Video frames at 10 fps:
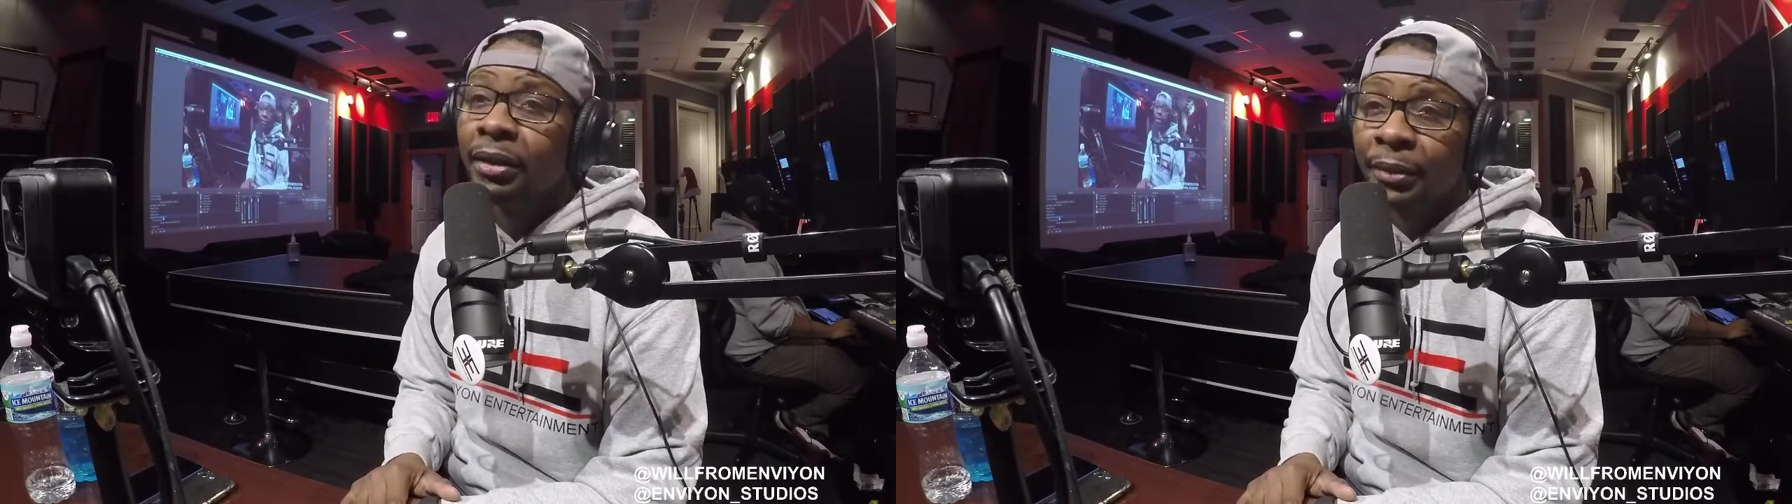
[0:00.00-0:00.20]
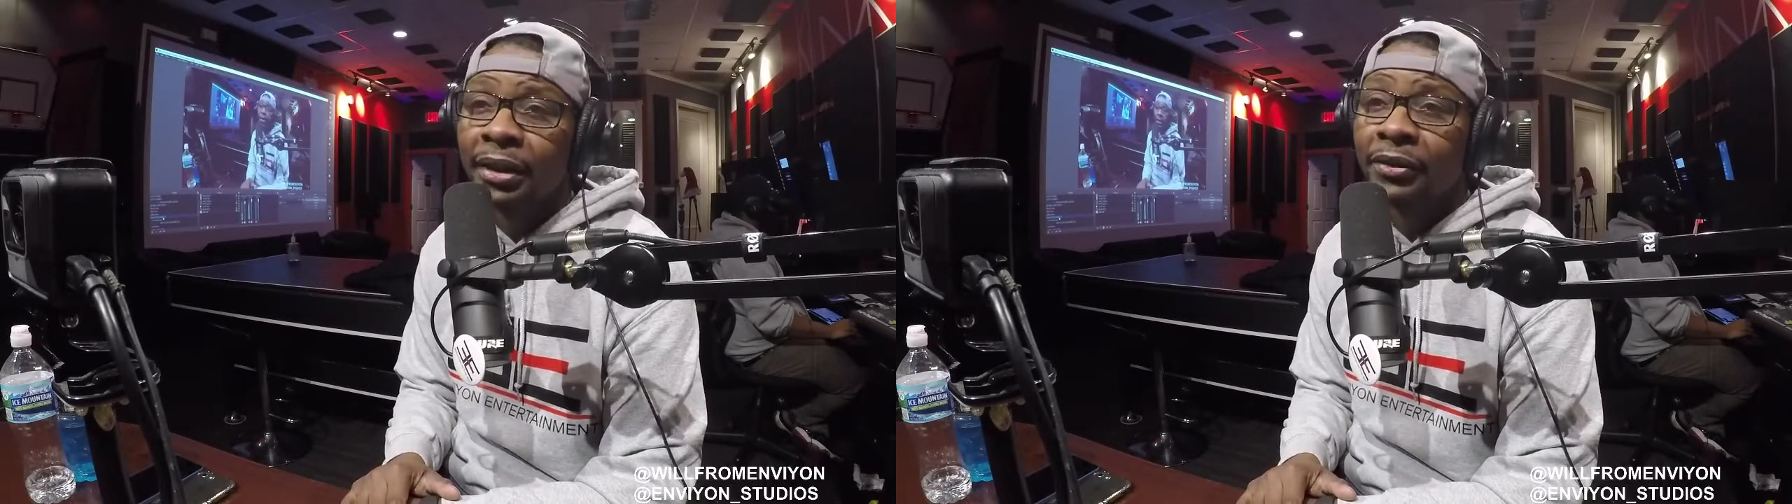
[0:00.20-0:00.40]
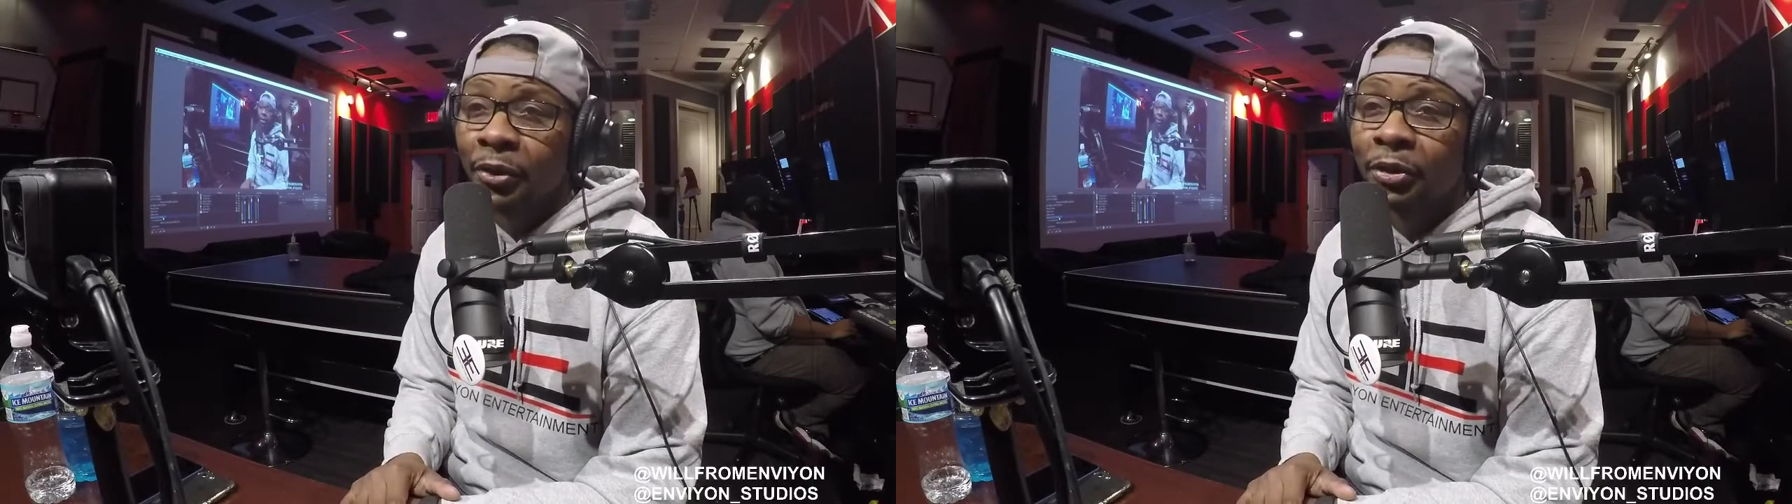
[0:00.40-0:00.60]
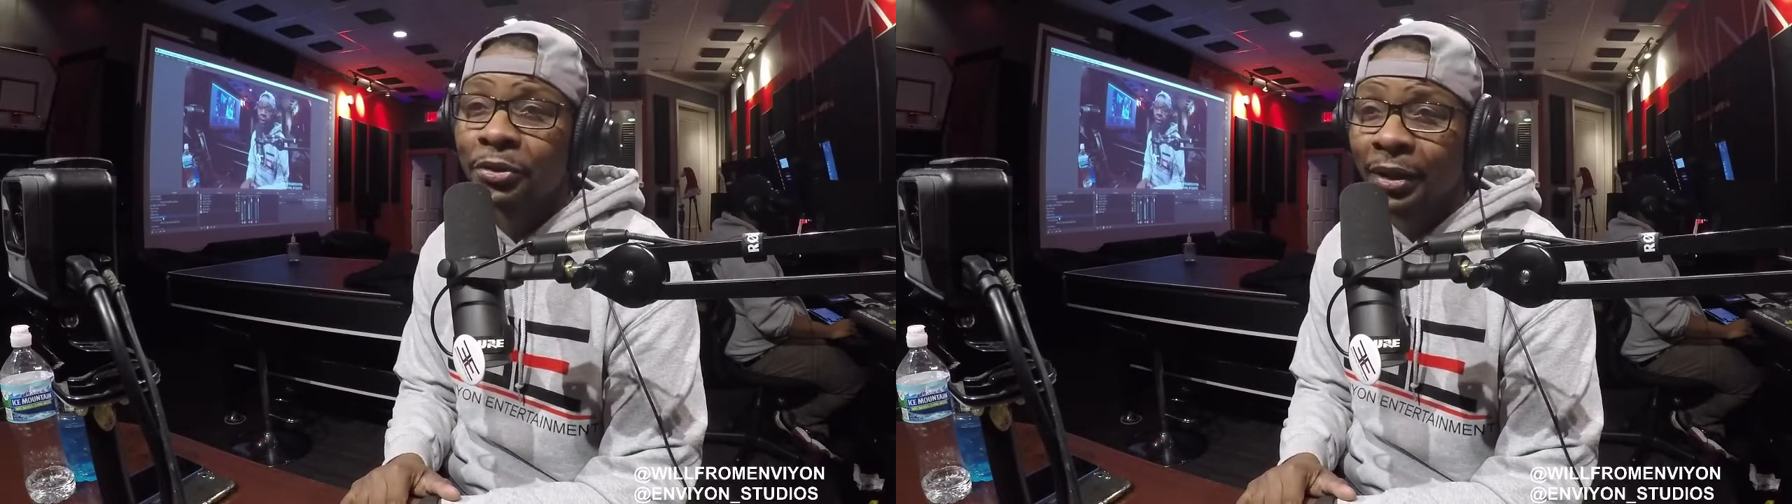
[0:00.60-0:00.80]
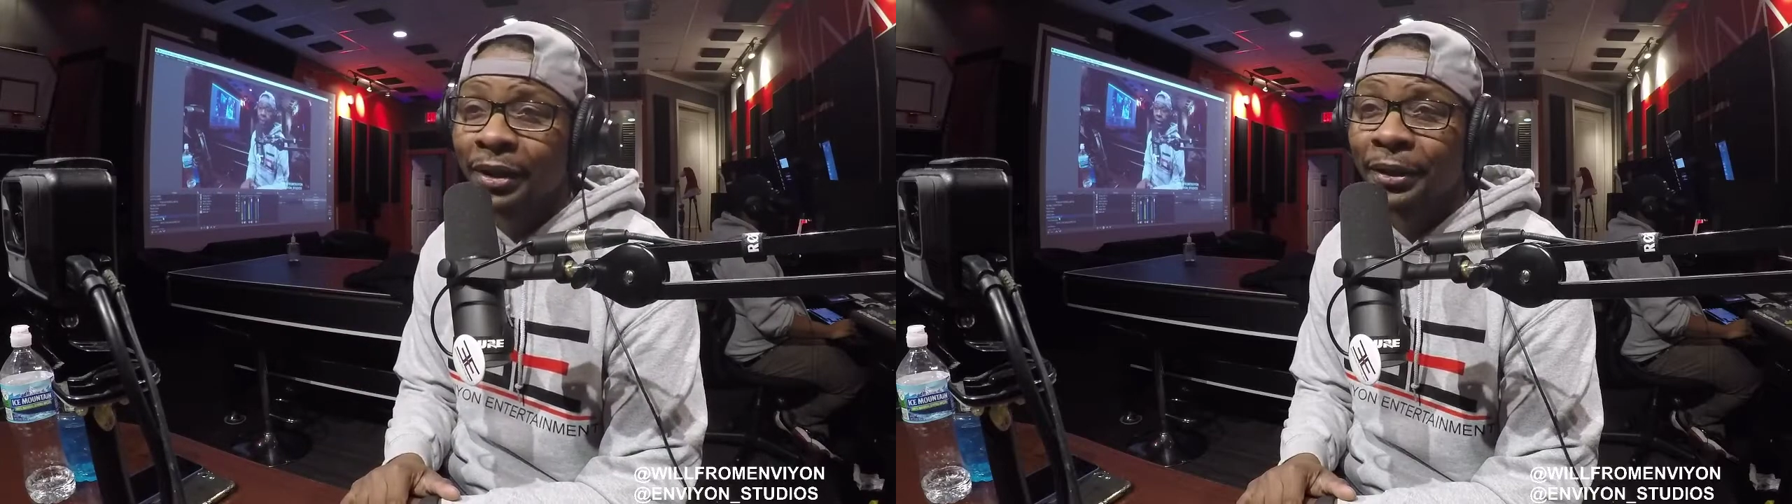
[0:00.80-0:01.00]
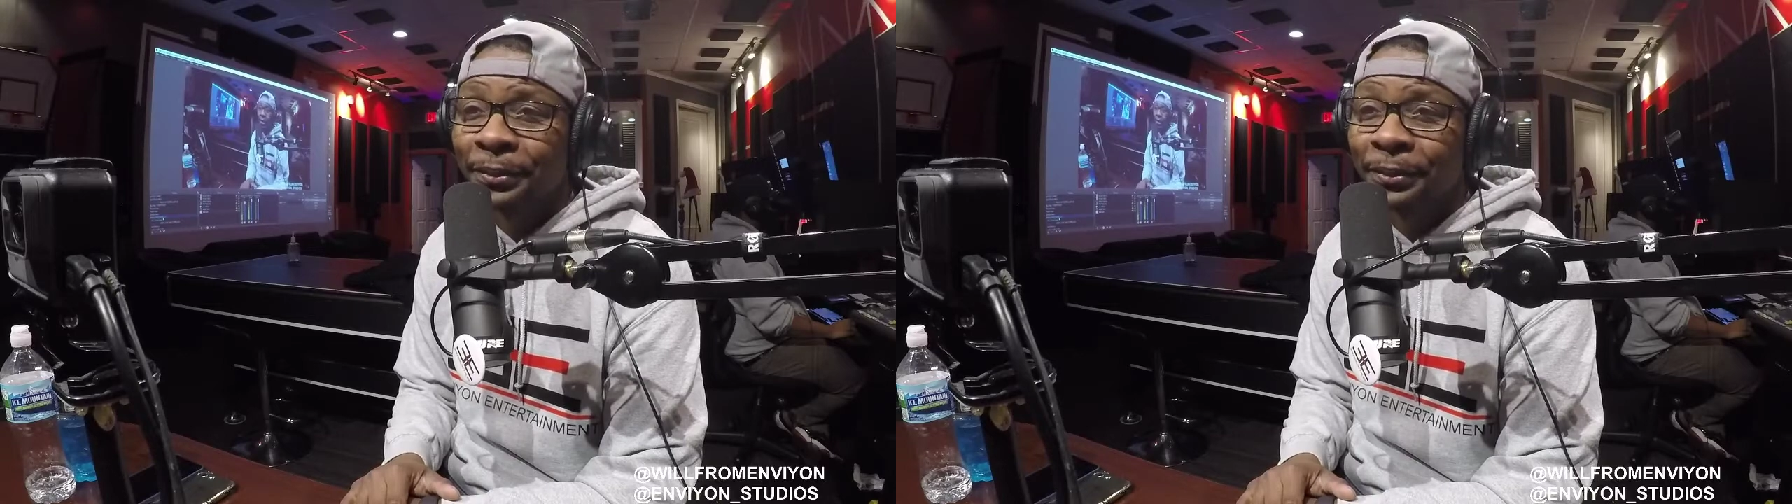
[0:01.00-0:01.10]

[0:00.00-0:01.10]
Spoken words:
biggest focus right now.